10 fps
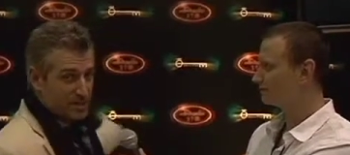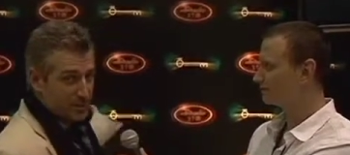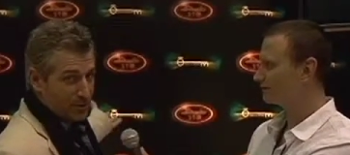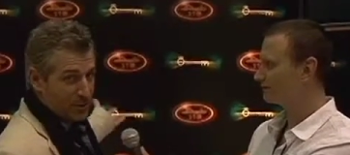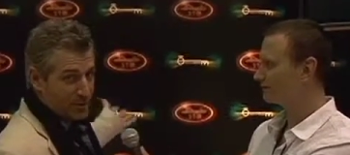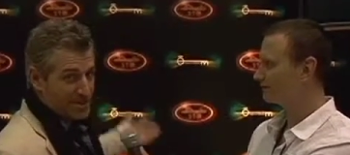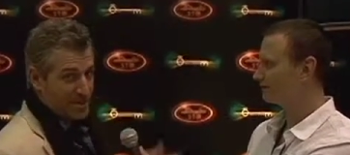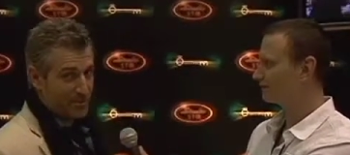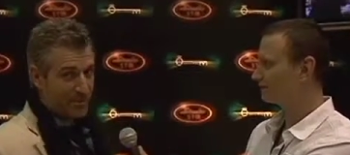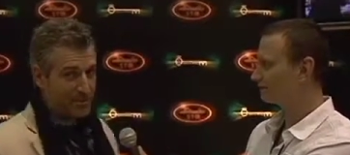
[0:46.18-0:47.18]
Speaker 1: example, here the
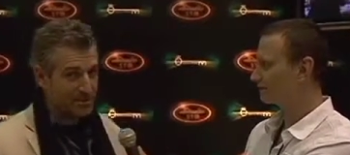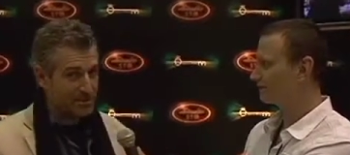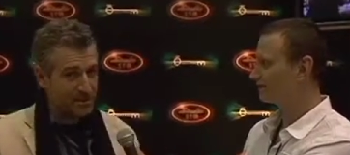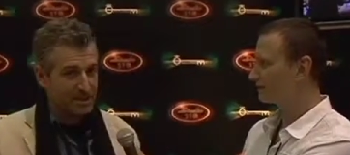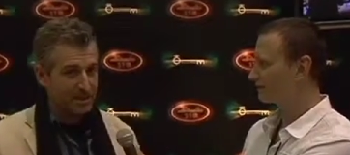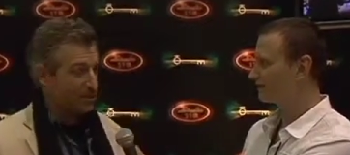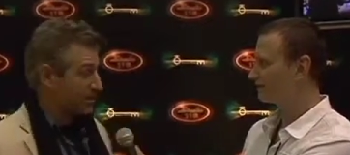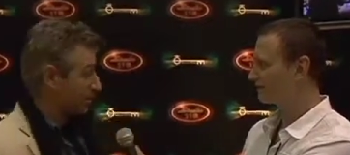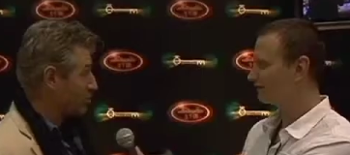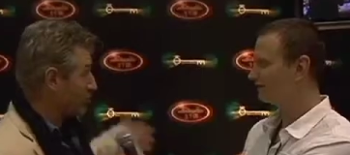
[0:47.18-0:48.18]
step and repeat that we
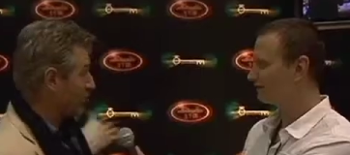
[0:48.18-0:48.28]
can do